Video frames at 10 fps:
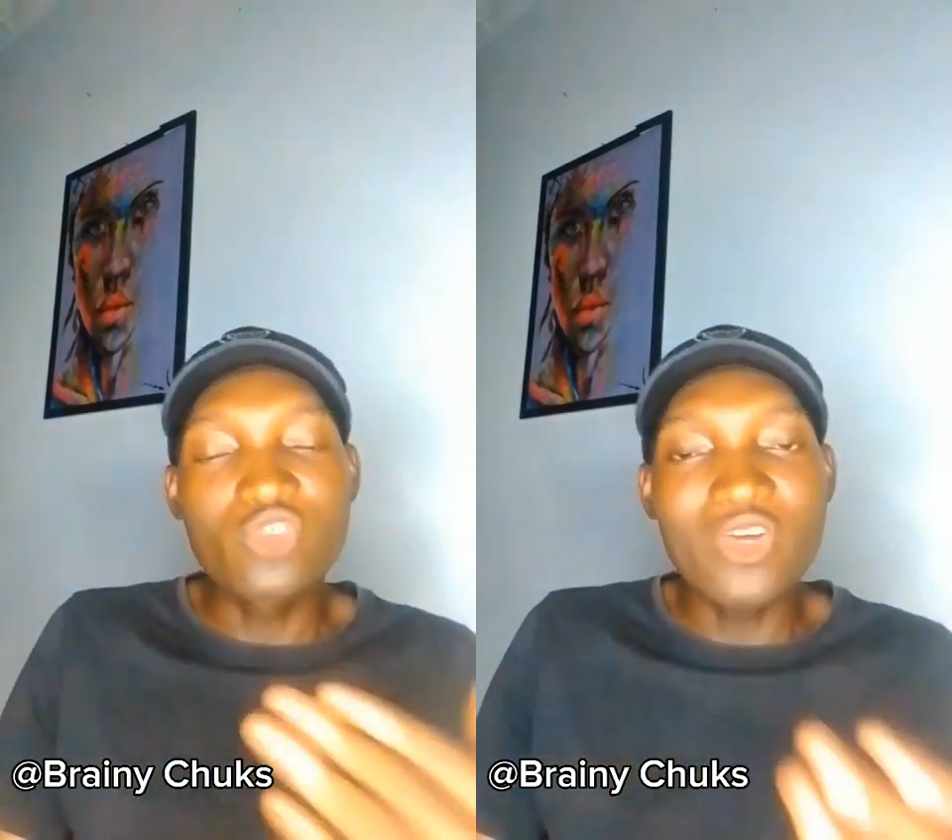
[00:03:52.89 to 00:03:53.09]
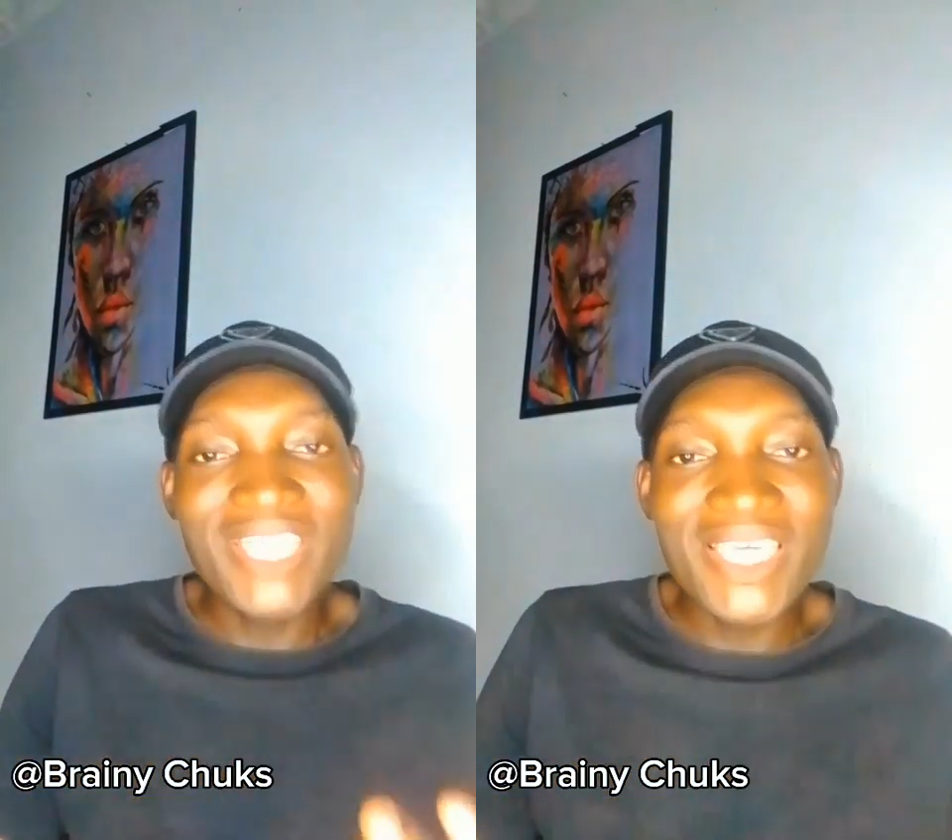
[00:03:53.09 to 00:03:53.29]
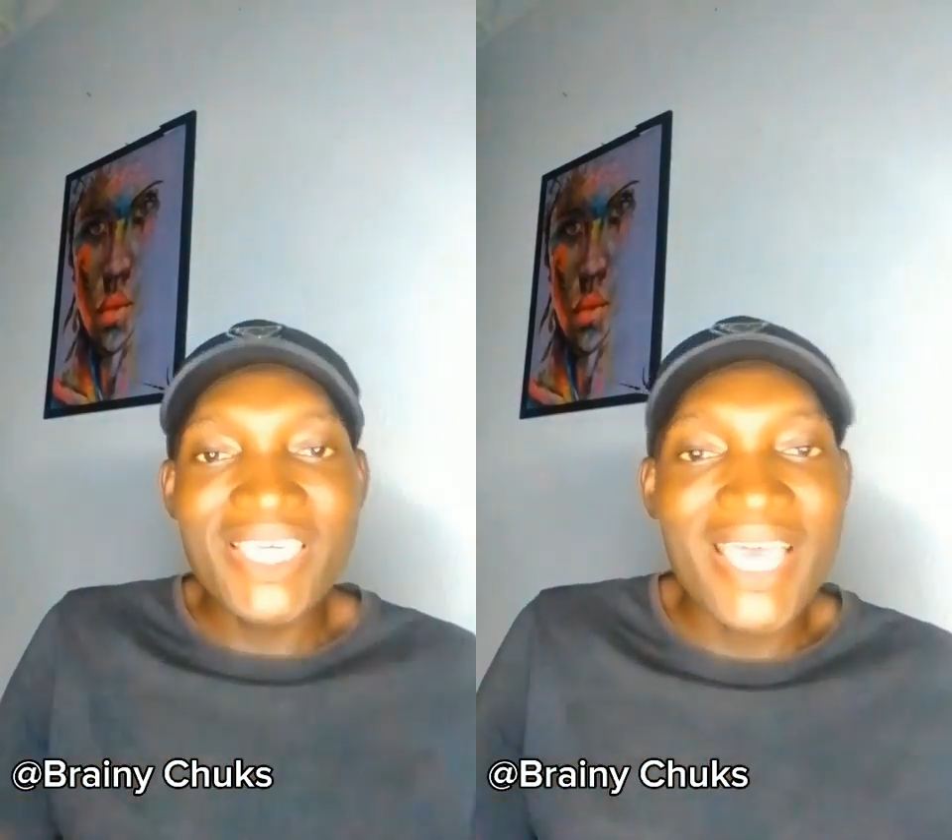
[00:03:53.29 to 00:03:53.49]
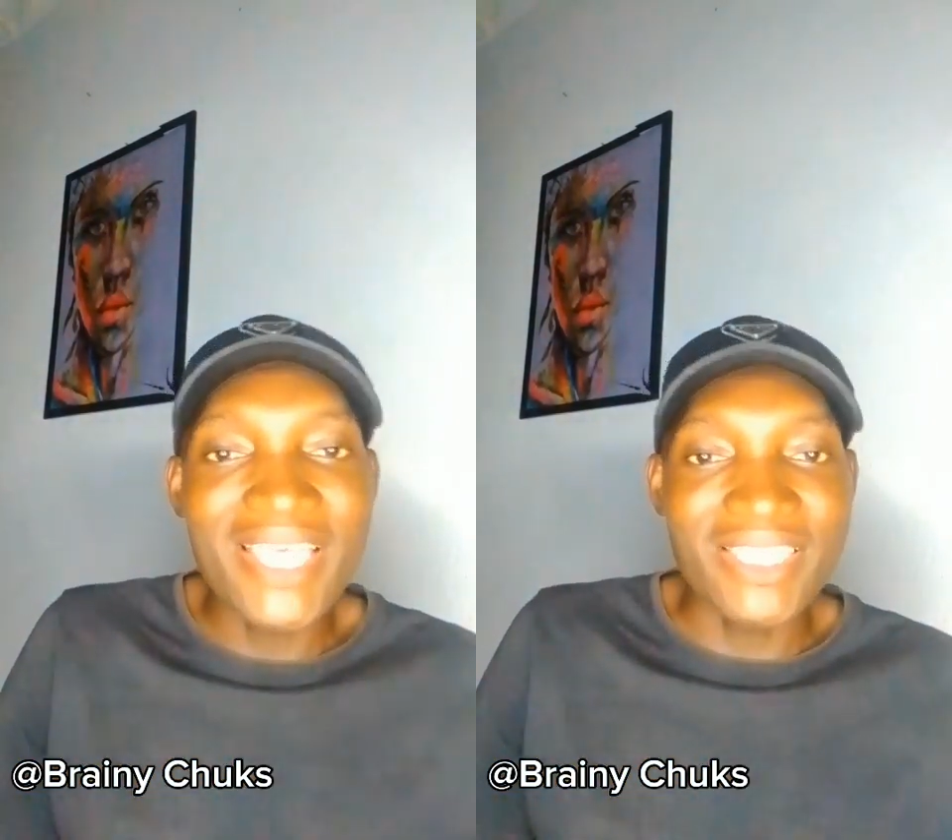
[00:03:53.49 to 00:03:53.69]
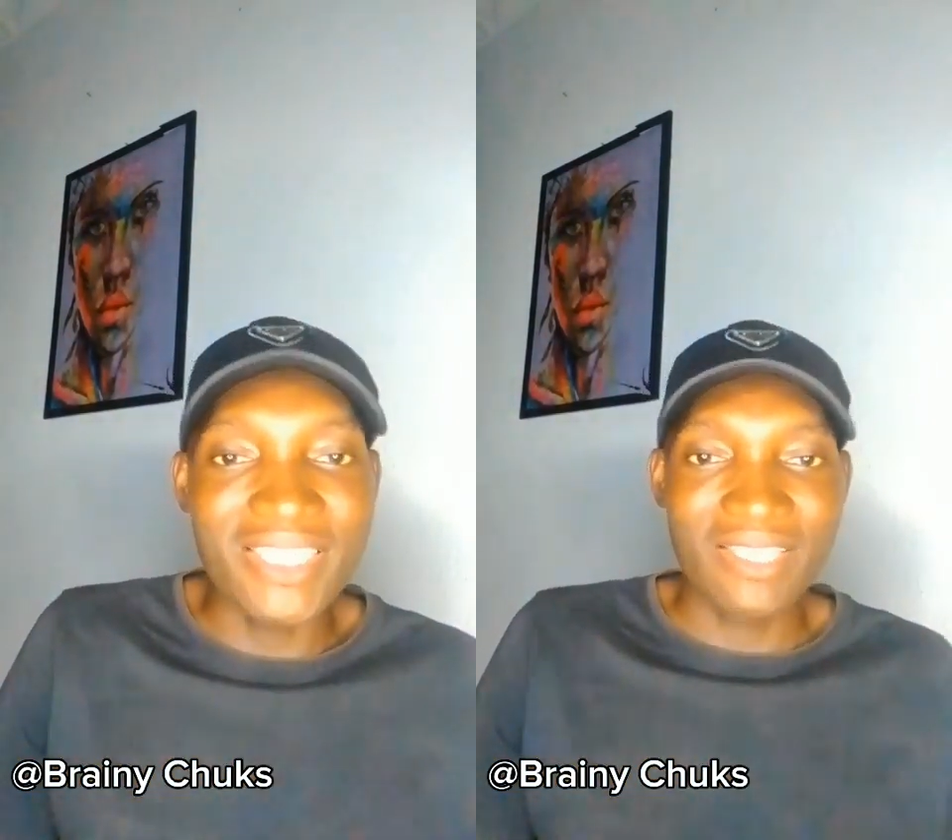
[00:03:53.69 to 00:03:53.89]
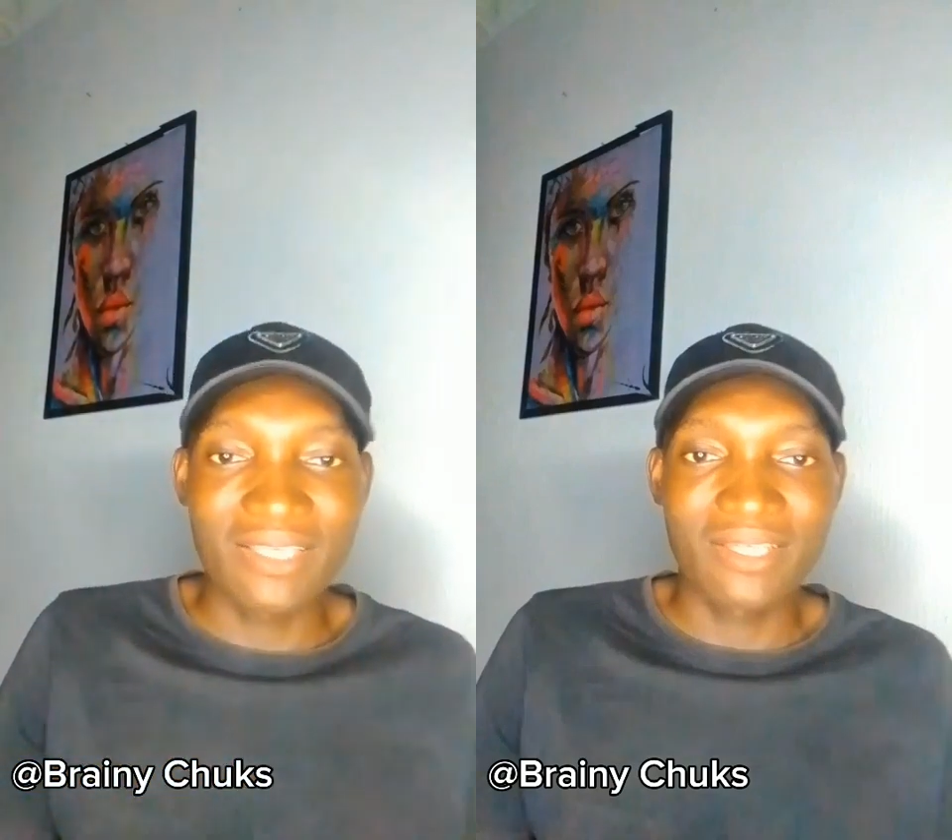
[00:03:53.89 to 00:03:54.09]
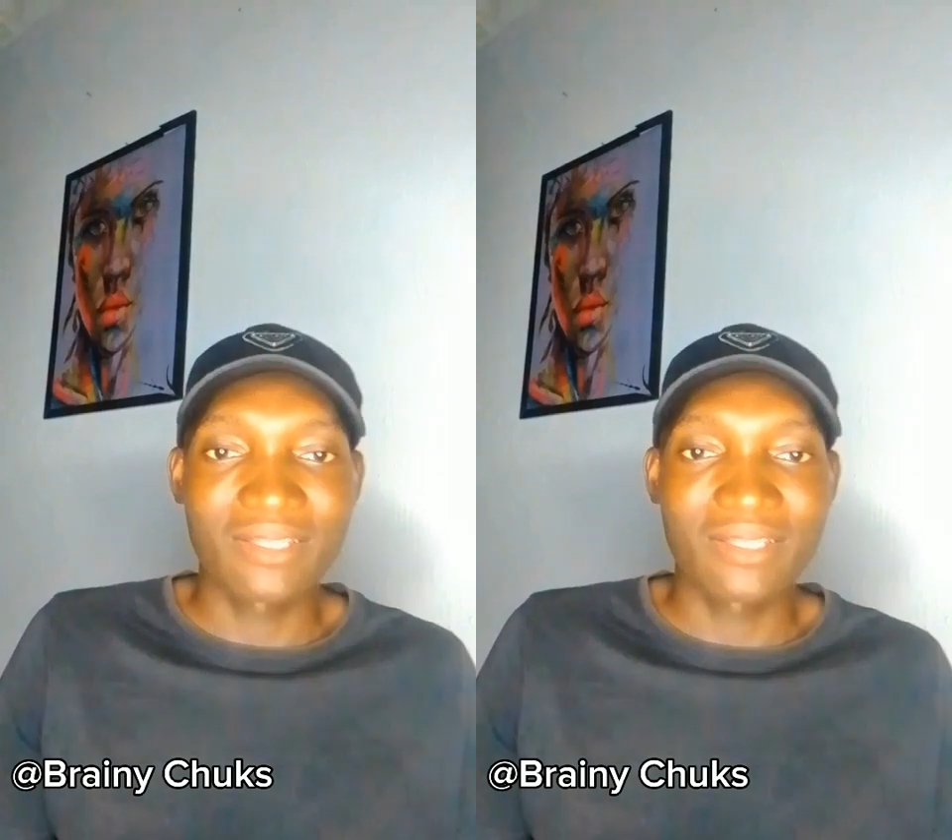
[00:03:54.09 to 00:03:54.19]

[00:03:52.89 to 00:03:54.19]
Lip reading: donkey years.